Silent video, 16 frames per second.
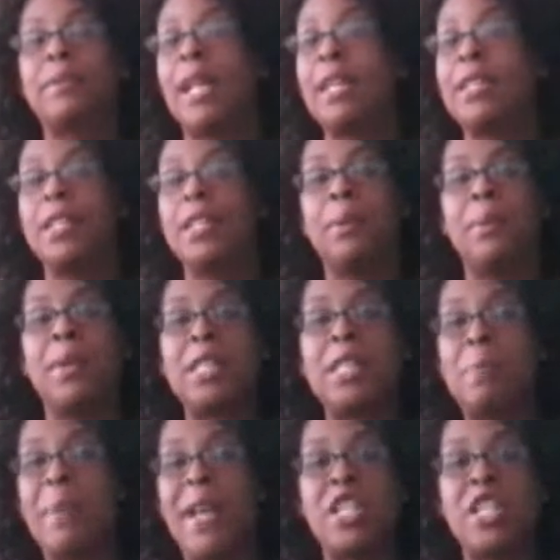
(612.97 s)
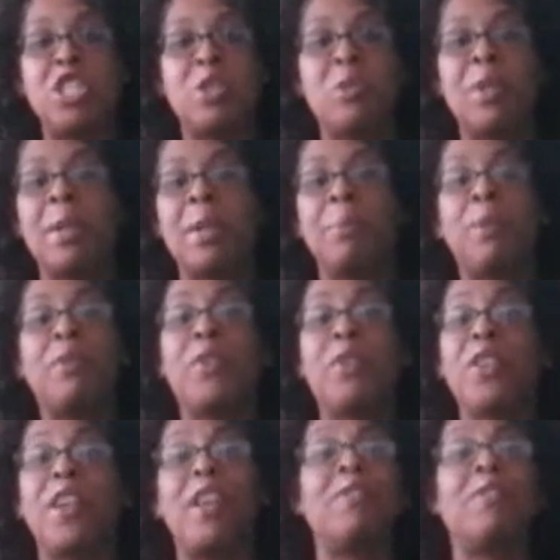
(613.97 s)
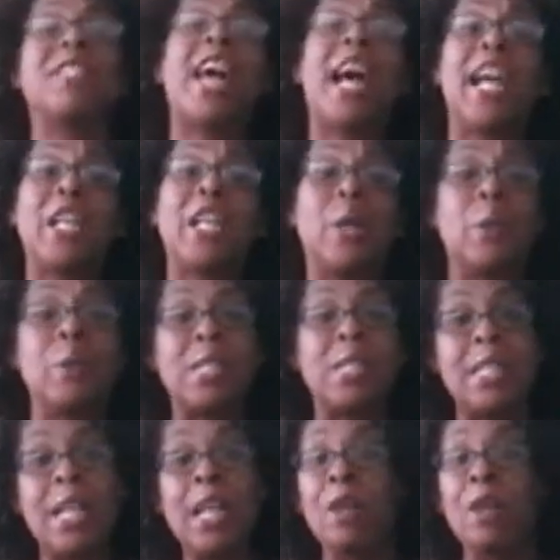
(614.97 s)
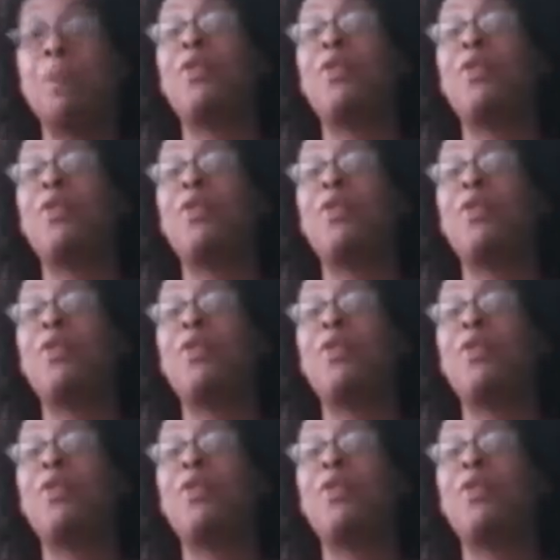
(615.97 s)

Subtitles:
they deal with fed children before they're even diagnosed,